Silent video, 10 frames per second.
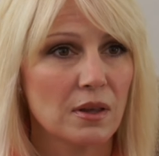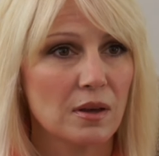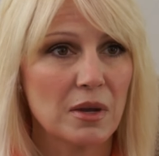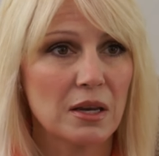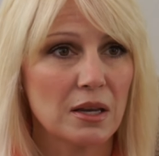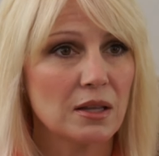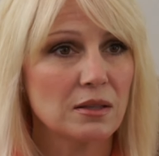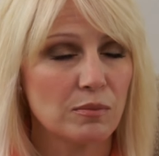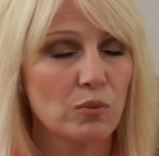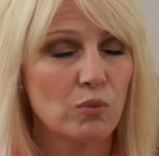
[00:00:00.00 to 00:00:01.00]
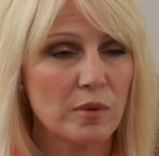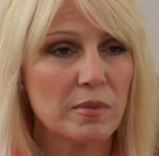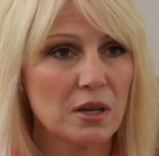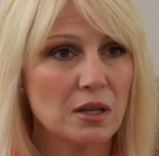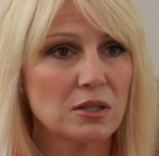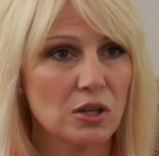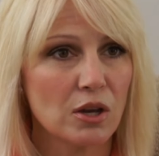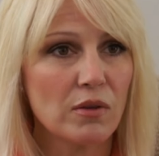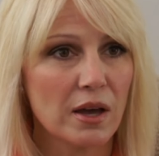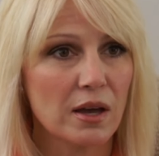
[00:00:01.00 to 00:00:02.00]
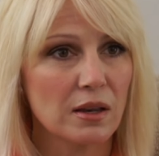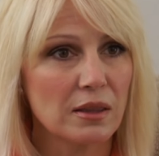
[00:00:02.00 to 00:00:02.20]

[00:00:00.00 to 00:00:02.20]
I mean, it's, women need to know that.